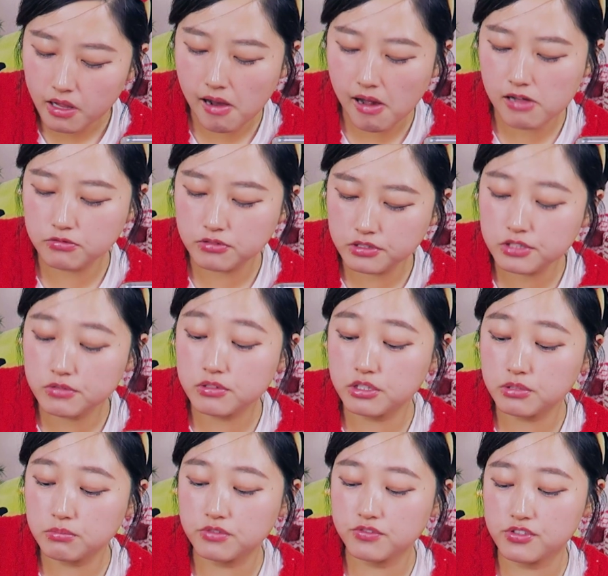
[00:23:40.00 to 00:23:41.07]
I really
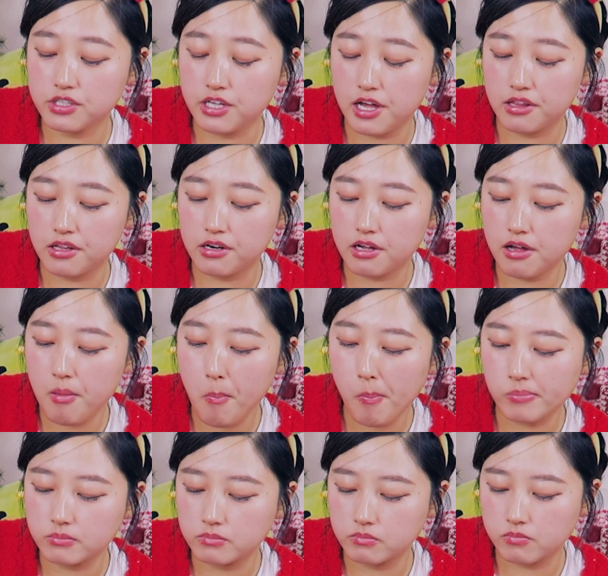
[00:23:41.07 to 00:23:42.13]
want to move to Canada,
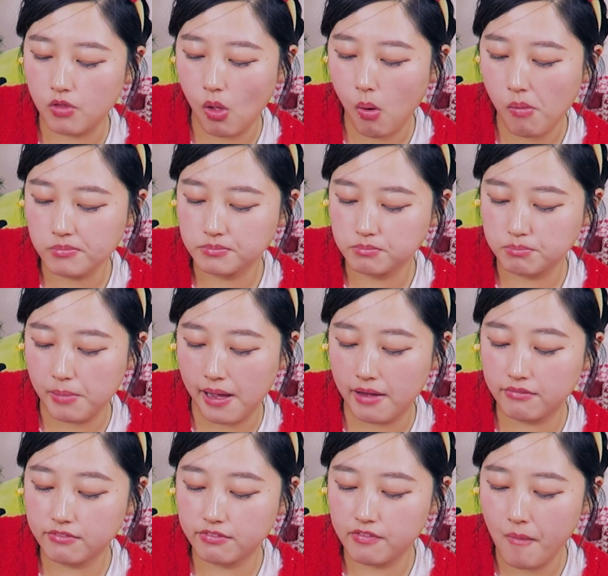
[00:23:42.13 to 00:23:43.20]
you know,
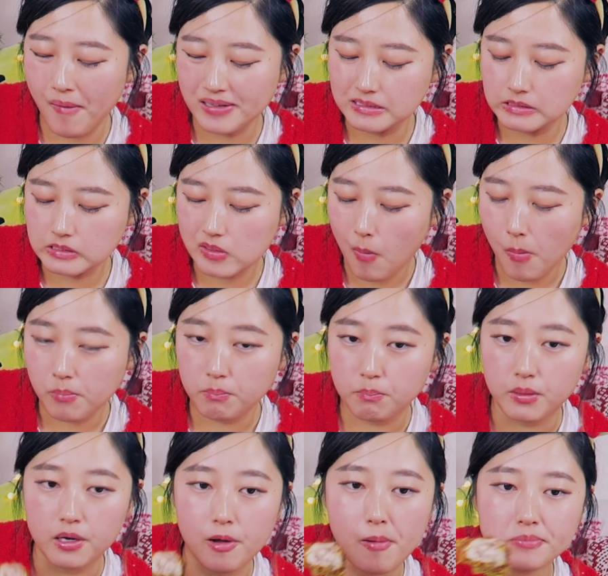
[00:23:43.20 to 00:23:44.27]
Banff,
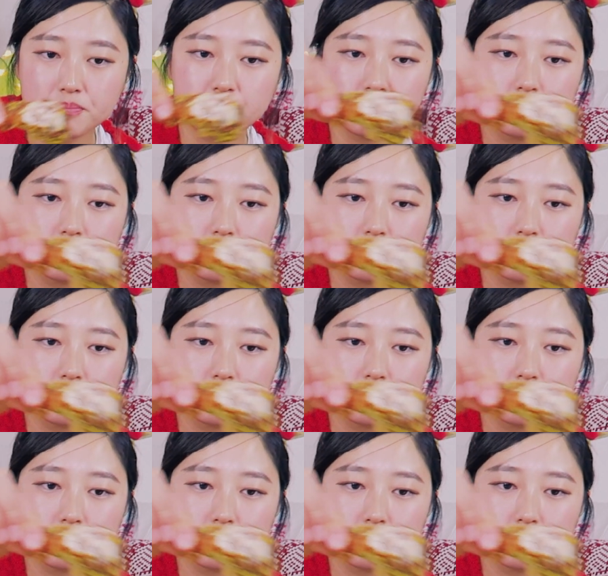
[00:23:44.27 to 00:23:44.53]
but